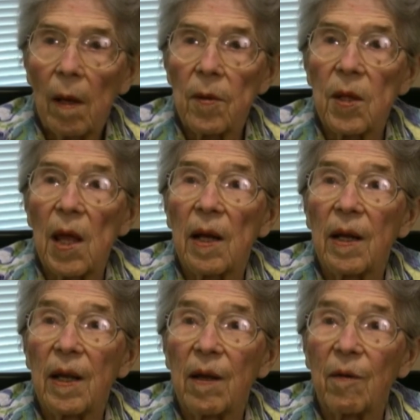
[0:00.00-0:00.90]
They
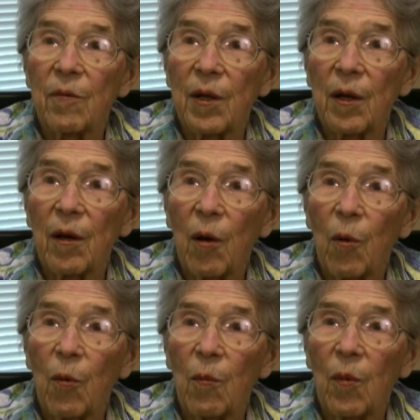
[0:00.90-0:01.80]
lived in a
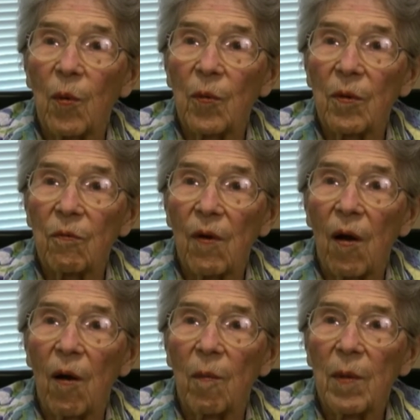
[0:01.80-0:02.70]
home on the
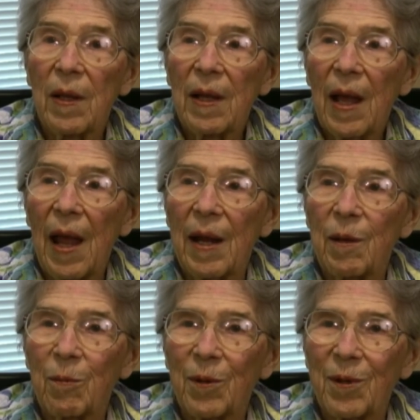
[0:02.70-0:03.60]
farm, and
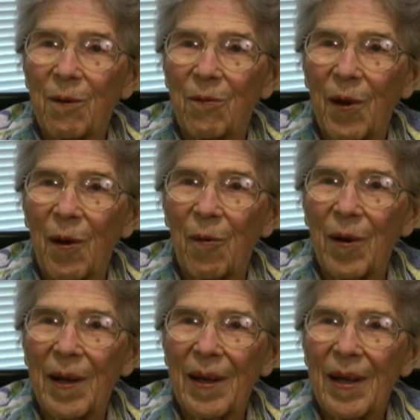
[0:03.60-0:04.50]
it was a
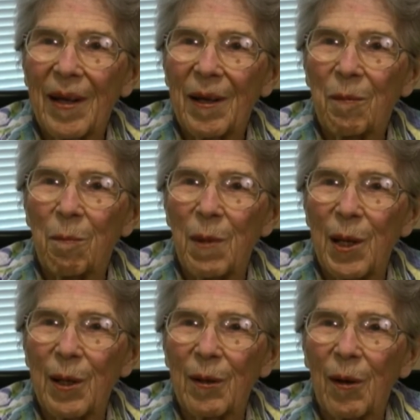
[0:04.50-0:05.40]
very
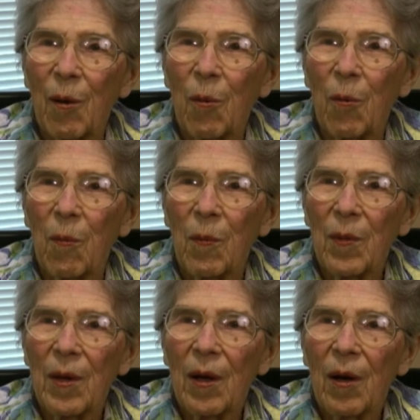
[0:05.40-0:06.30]
meager home,
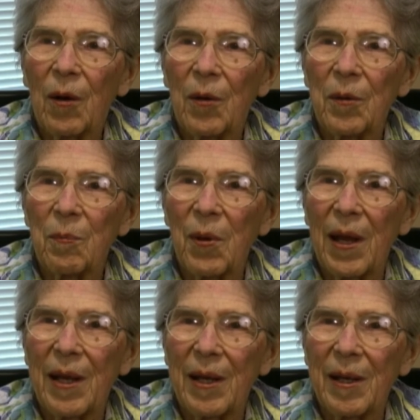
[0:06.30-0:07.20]

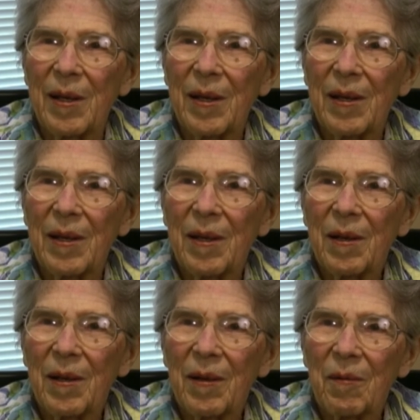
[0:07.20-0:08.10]
unpainted,
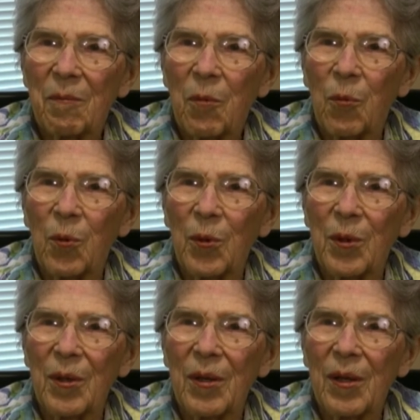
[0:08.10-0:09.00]

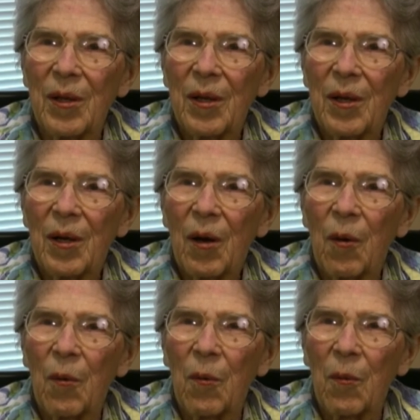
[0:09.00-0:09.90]
wooden
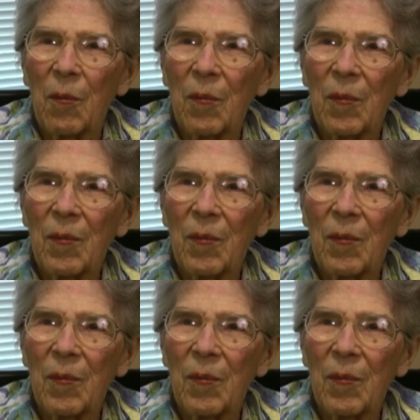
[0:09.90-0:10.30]
home.